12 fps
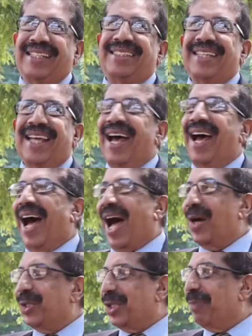That is
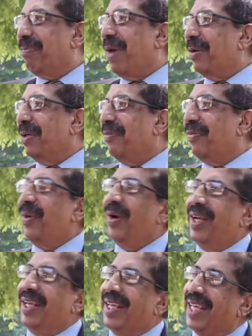out of bound
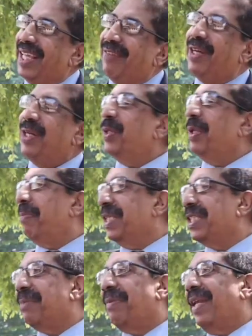court, even to
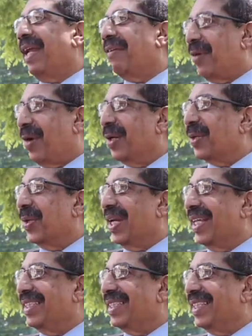the principal at
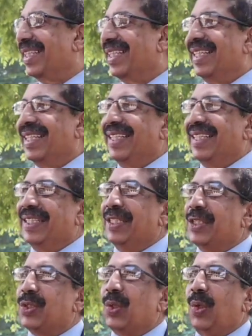Royalist.
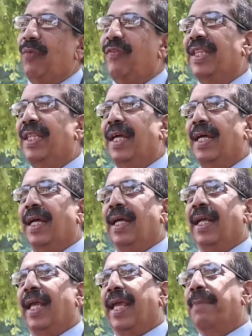So did
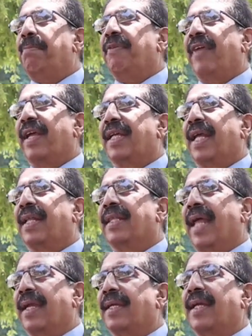the prefect
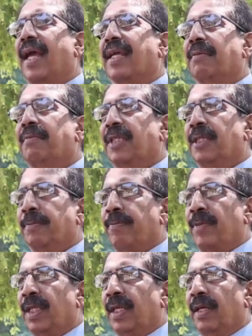at that time.
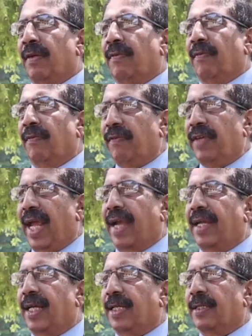
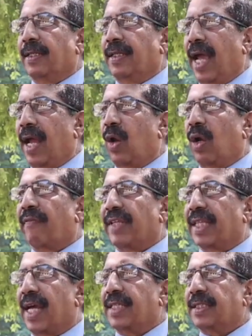He had a
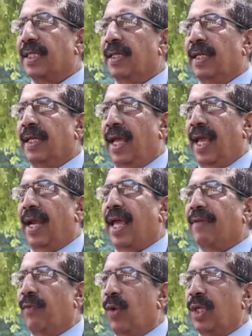dialogue with us,
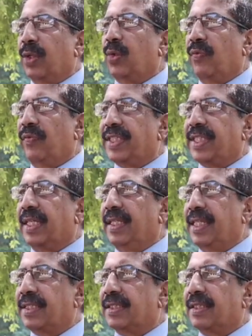and I wanted to
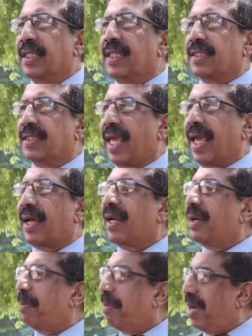visit this
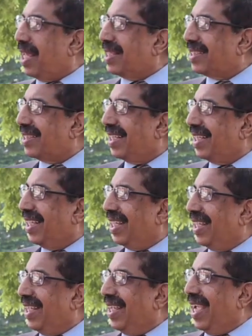sacred place.
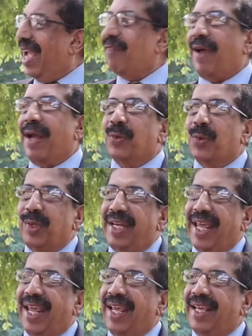And
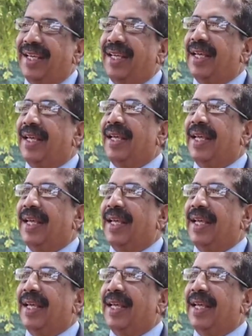one day,